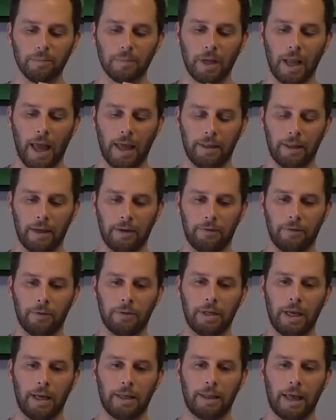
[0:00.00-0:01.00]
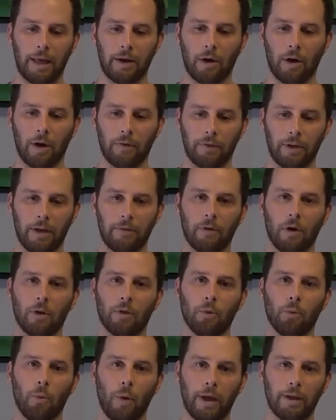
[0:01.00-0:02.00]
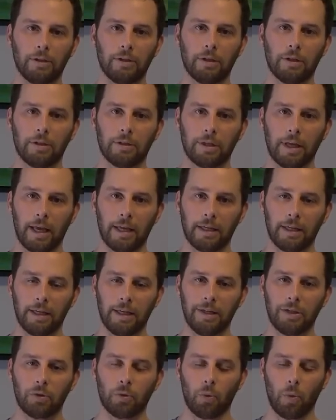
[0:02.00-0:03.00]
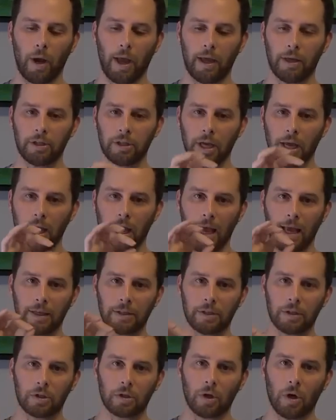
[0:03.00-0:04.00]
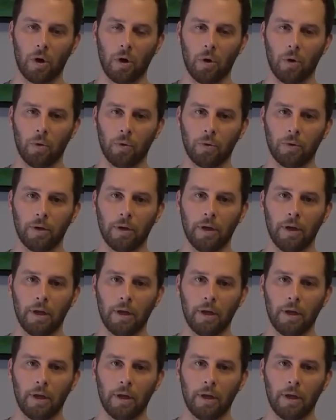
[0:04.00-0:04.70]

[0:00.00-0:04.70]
and then if you take that off, you have all the wedges, and each wedge has its own,